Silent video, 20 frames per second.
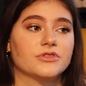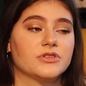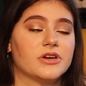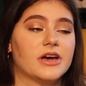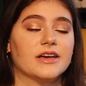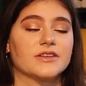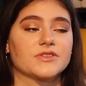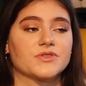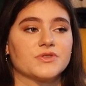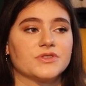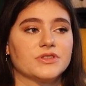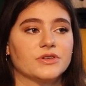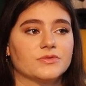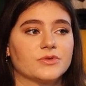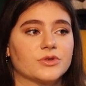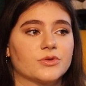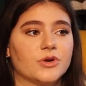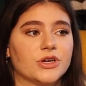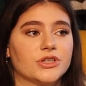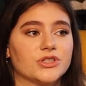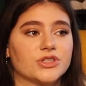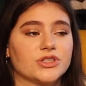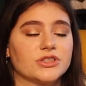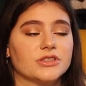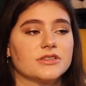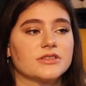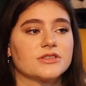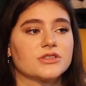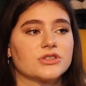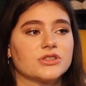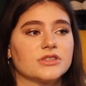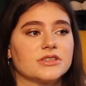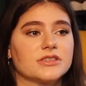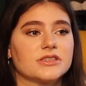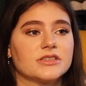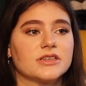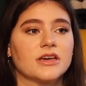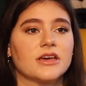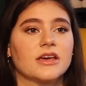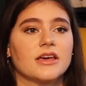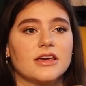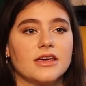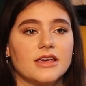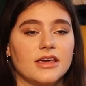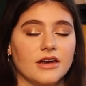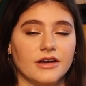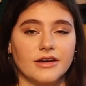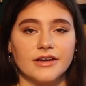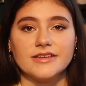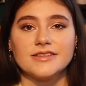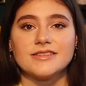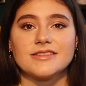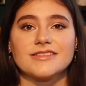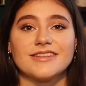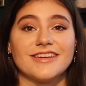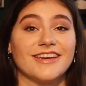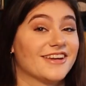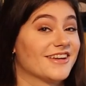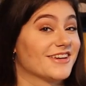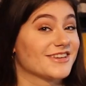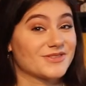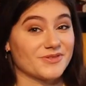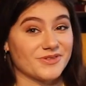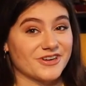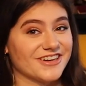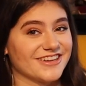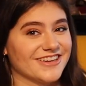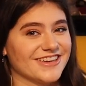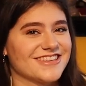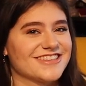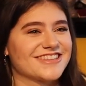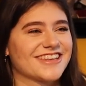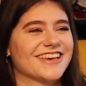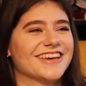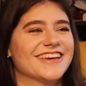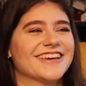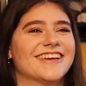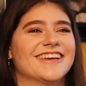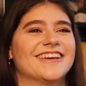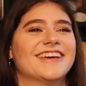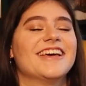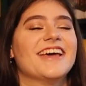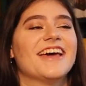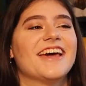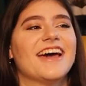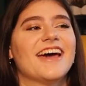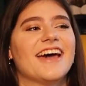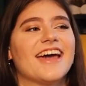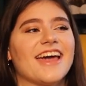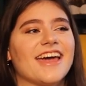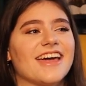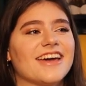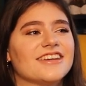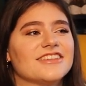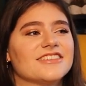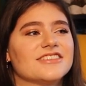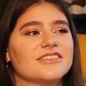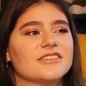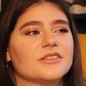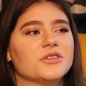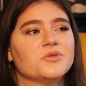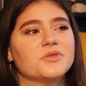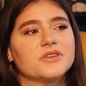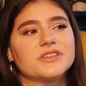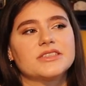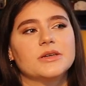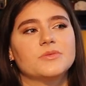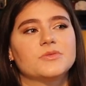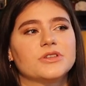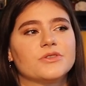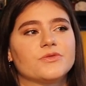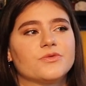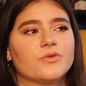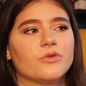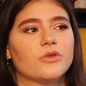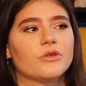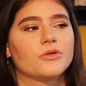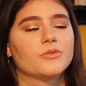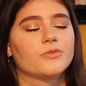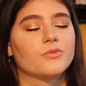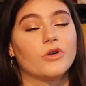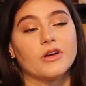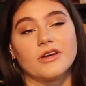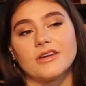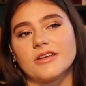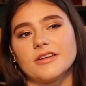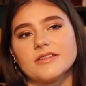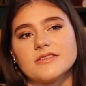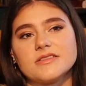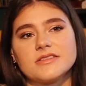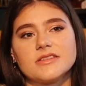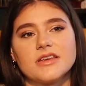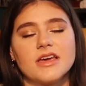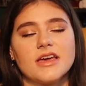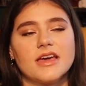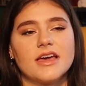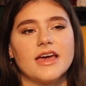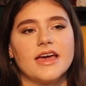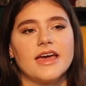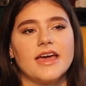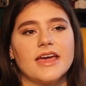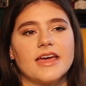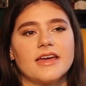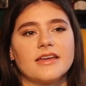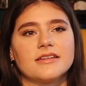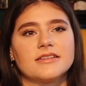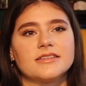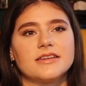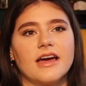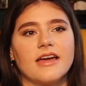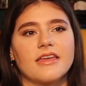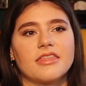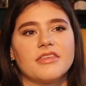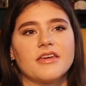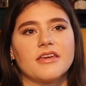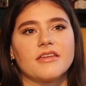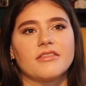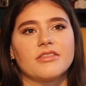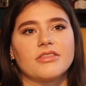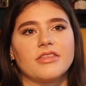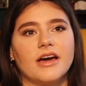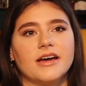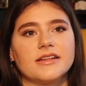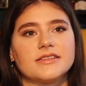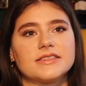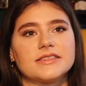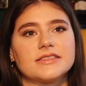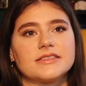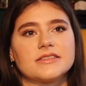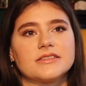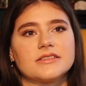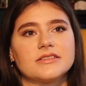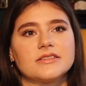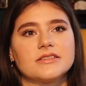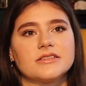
to ask yourself the question. It's just, it is what it is. And you accept it for what it is. And I think that's